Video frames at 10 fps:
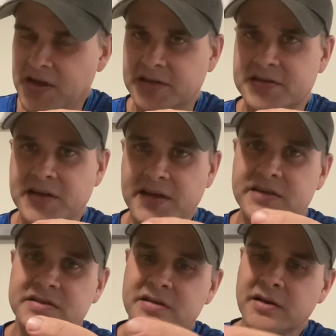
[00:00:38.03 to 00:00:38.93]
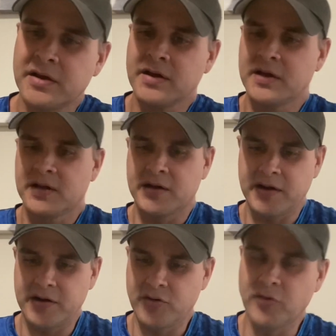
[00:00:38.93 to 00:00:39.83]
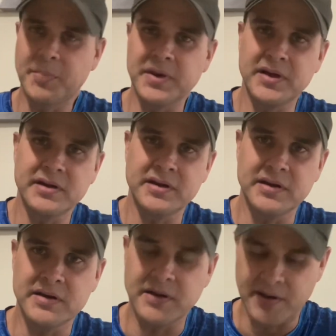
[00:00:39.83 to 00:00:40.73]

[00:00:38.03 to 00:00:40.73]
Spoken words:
a taste, cut it open and